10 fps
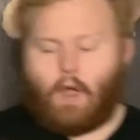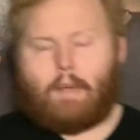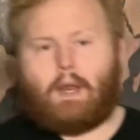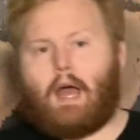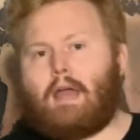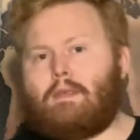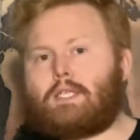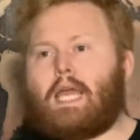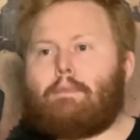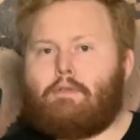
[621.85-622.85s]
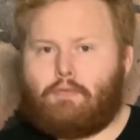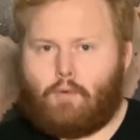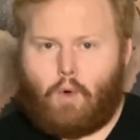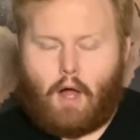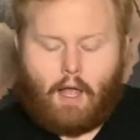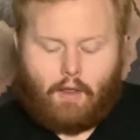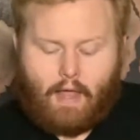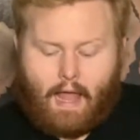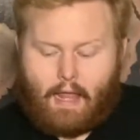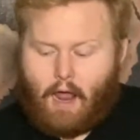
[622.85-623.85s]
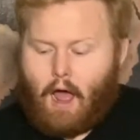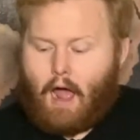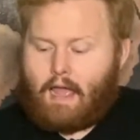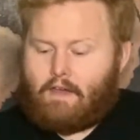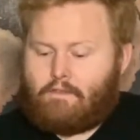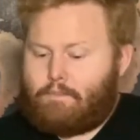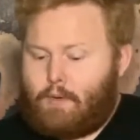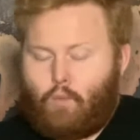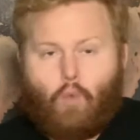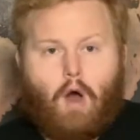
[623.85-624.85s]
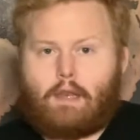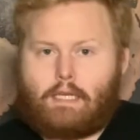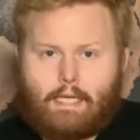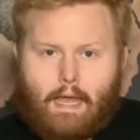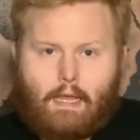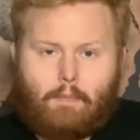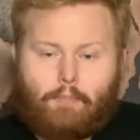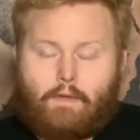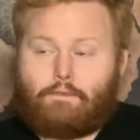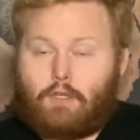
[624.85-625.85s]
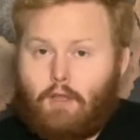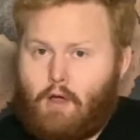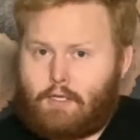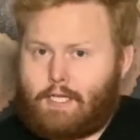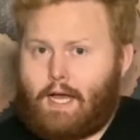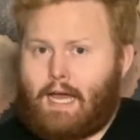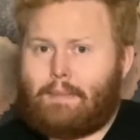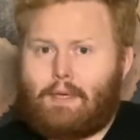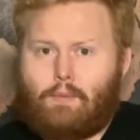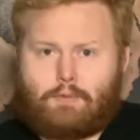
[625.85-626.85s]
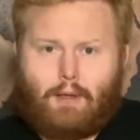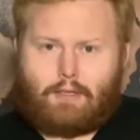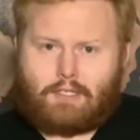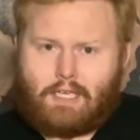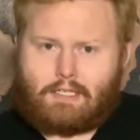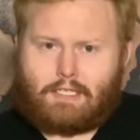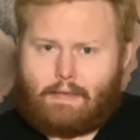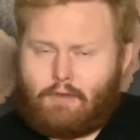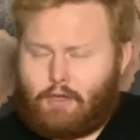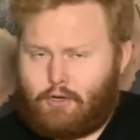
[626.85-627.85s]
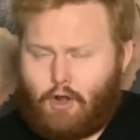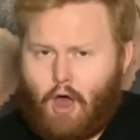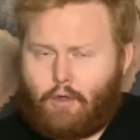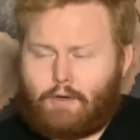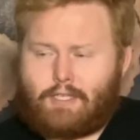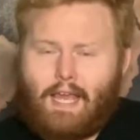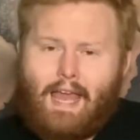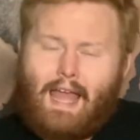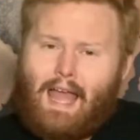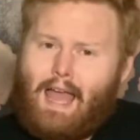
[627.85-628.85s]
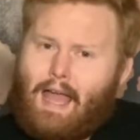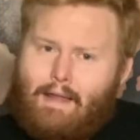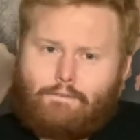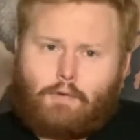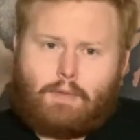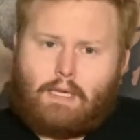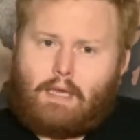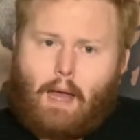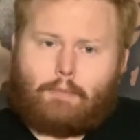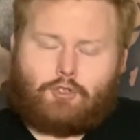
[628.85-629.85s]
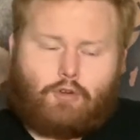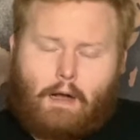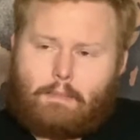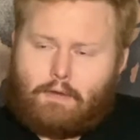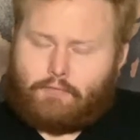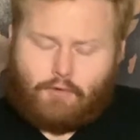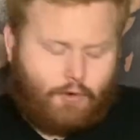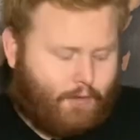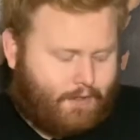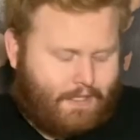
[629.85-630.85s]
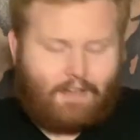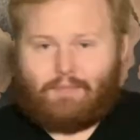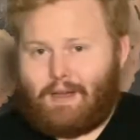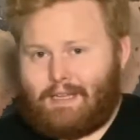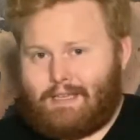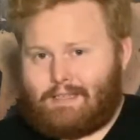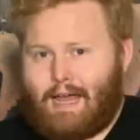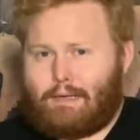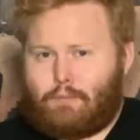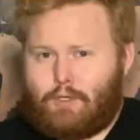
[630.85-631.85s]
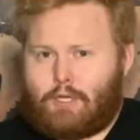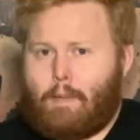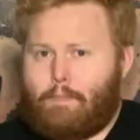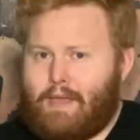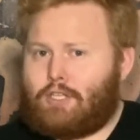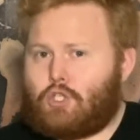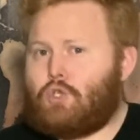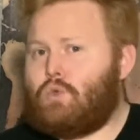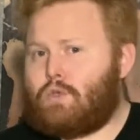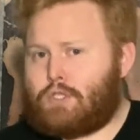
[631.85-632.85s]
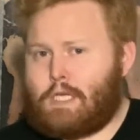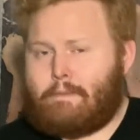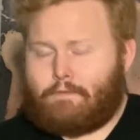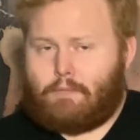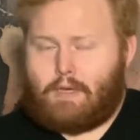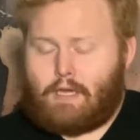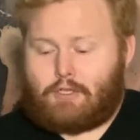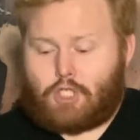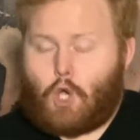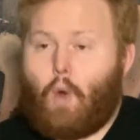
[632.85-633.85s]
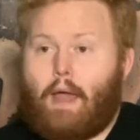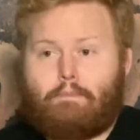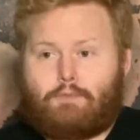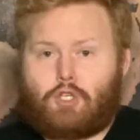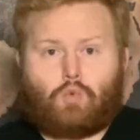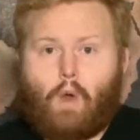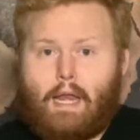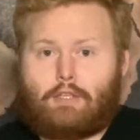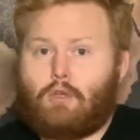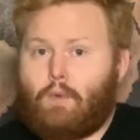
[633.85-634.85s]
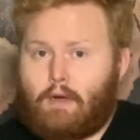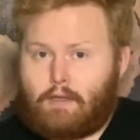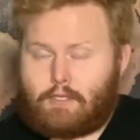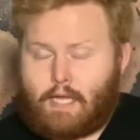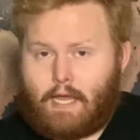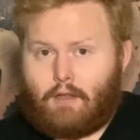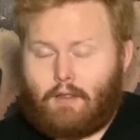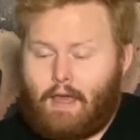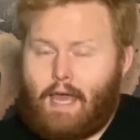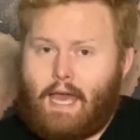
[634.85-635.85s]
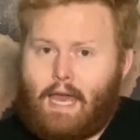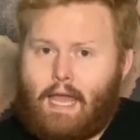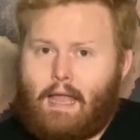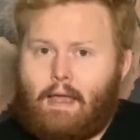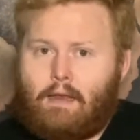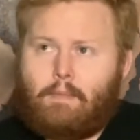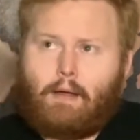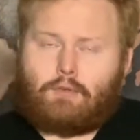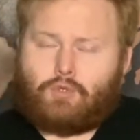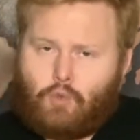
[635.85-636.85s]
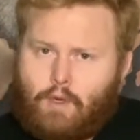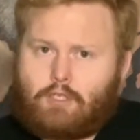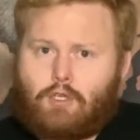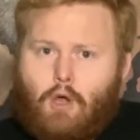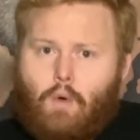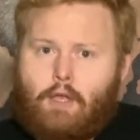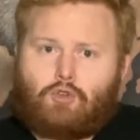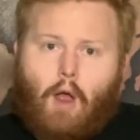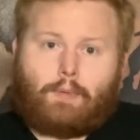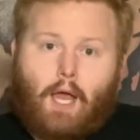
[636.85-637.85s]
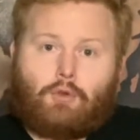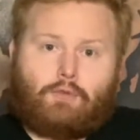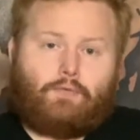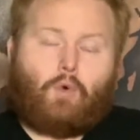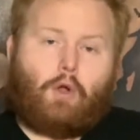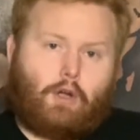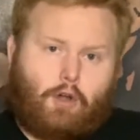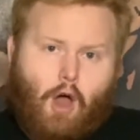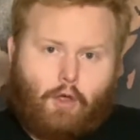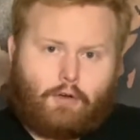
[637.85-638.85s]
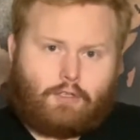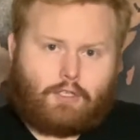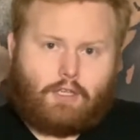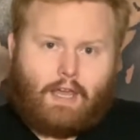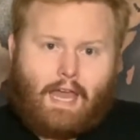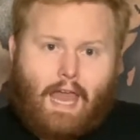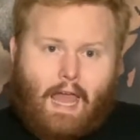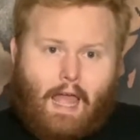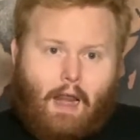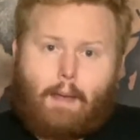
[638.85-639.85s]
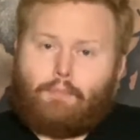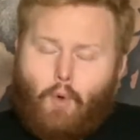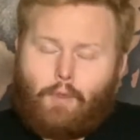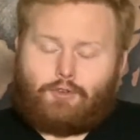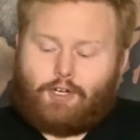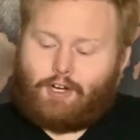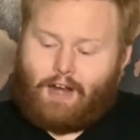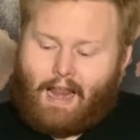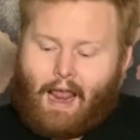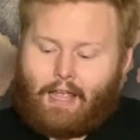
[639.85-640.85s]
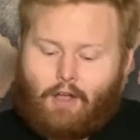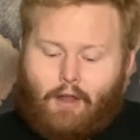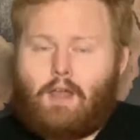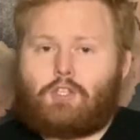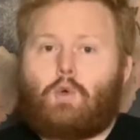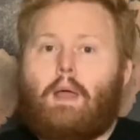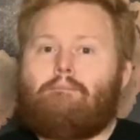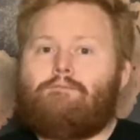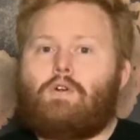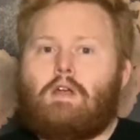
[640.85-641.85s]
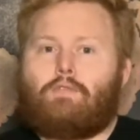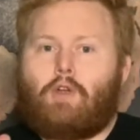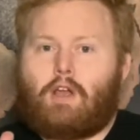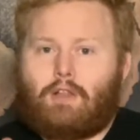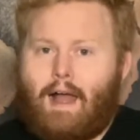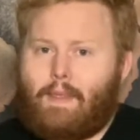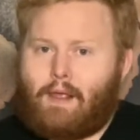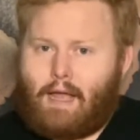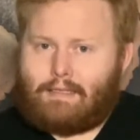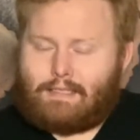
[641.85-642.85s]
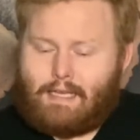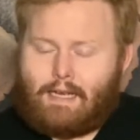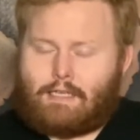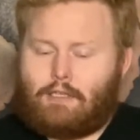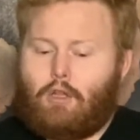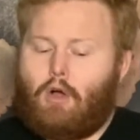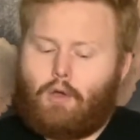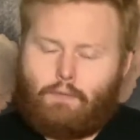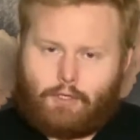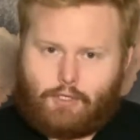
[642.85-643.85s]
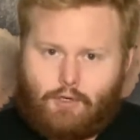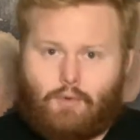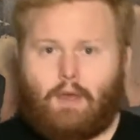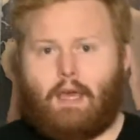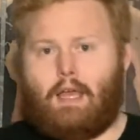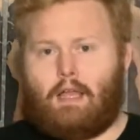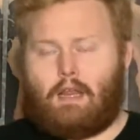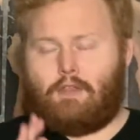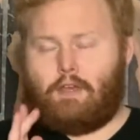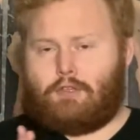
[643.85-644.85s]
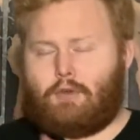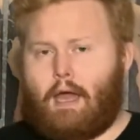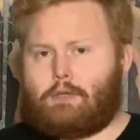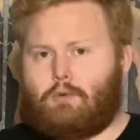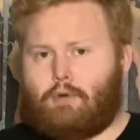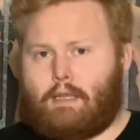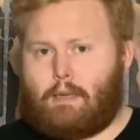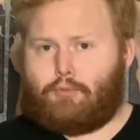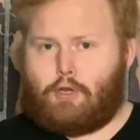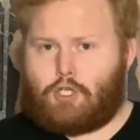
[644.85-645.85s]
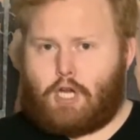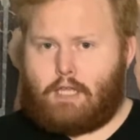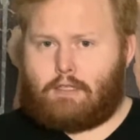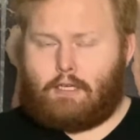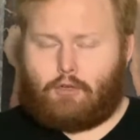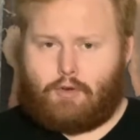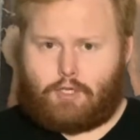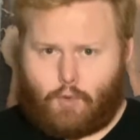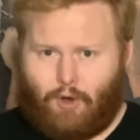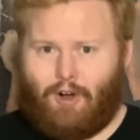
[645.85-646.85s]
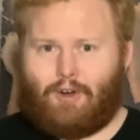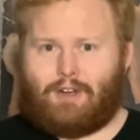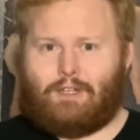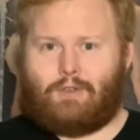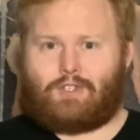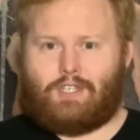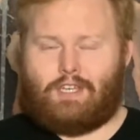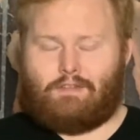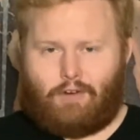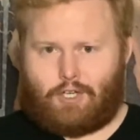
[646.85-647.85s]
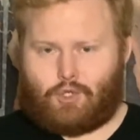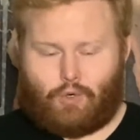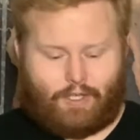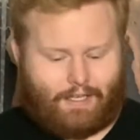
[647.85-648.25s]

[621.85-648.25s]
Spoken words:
been eyeing this camera for a while, and I have been wanting to get it, but for a long time, it was about $600 to $700. And for me, I'm trying to be frugal and save money, so that was a bit too steep for me. So I just waited till it went on sale, and about 2 weeks ago, it dropped down to $400, and I pulled the trigger and I got it. So I am very, very glad that I did. It is long overdue, and I think you guys will greatly appreciate the increased quality you'll see very shortly.